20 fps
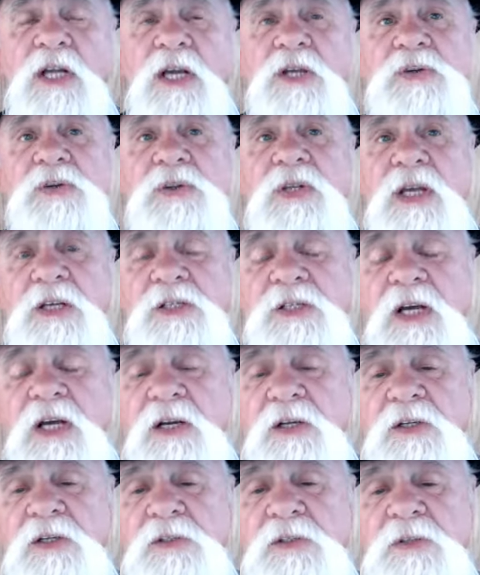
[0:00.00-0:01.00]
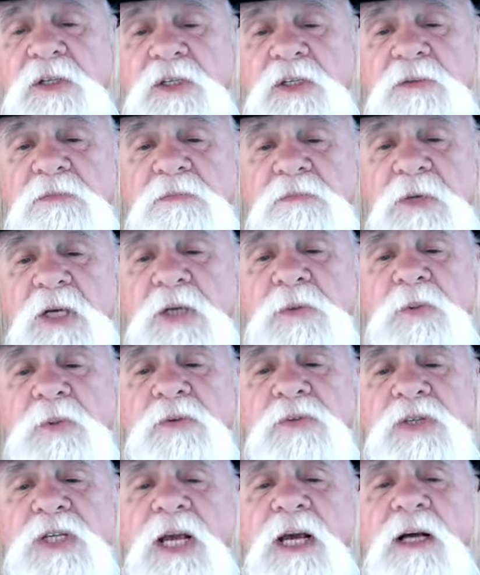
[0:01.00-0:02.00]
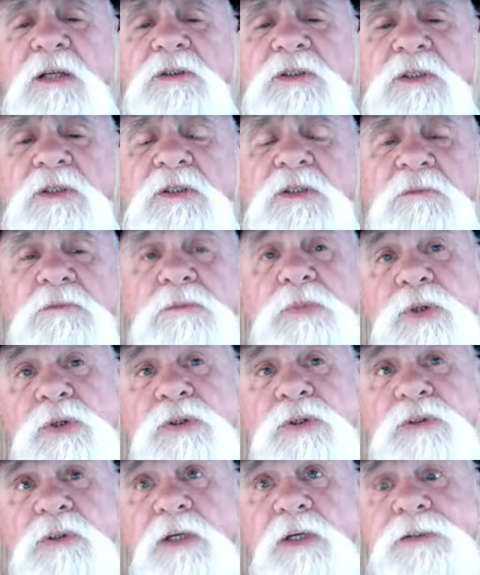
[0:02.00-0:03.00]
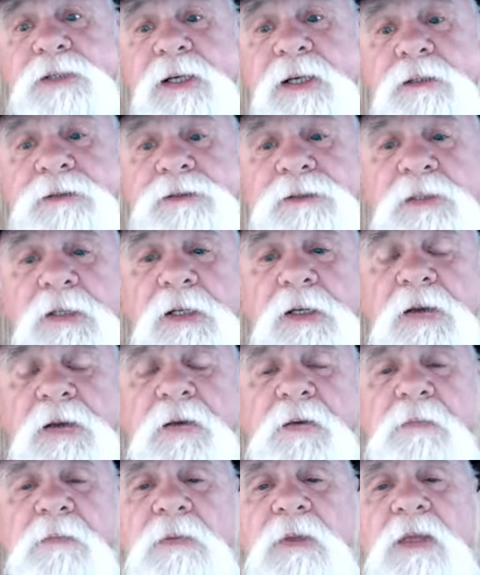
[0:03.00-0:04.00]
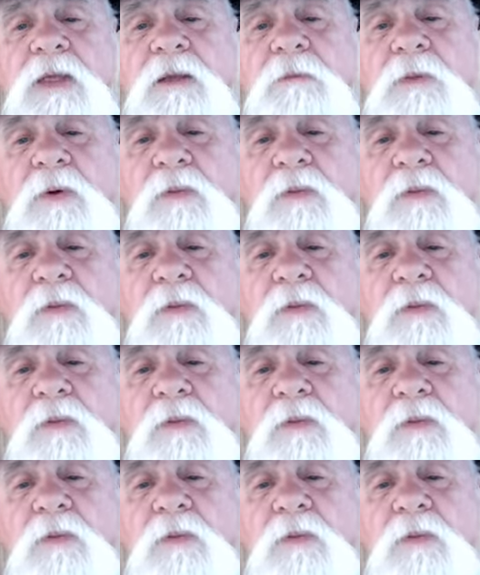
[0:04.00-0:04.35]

things down in his, his basement of his house, a pretty good sized house. But we,